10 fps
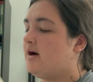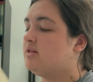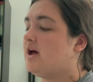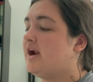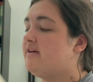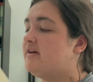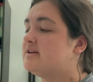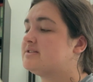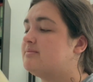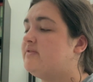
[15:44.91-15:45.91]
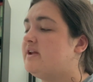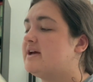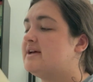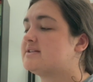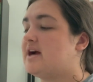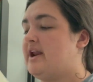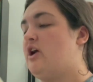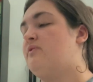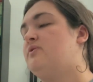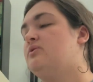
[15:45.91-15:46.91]
Some of it is kind of
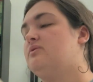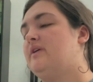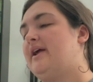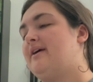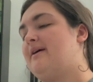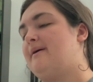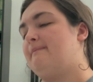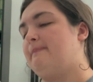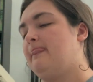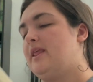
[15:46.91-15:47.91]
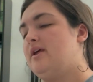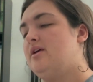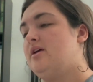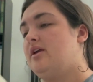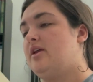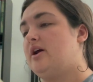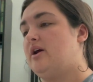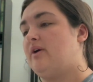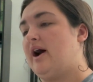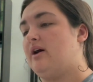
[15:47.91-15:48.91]
helpful, like,
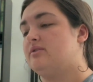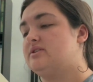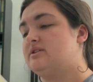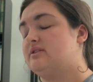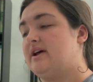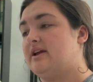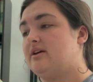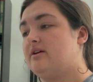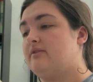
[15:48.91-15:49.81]
how to, like,